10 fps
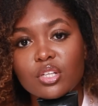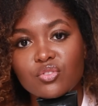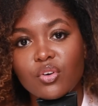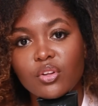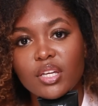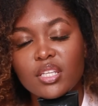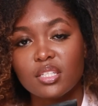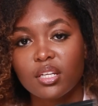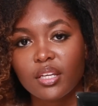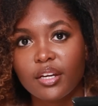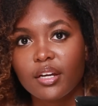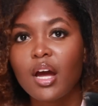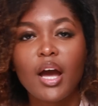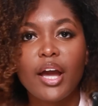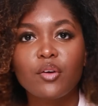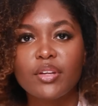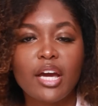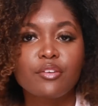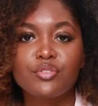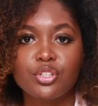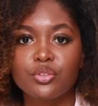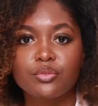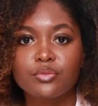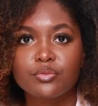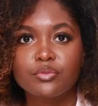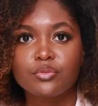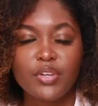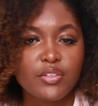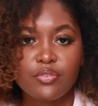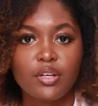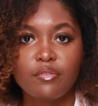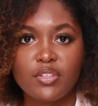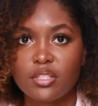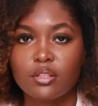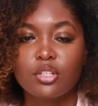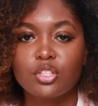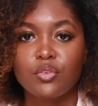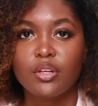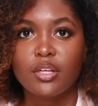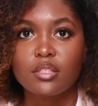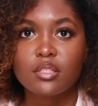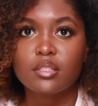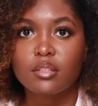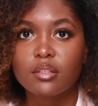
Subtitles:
exfoliants in here. I only have 2 favorite physical exfoliants.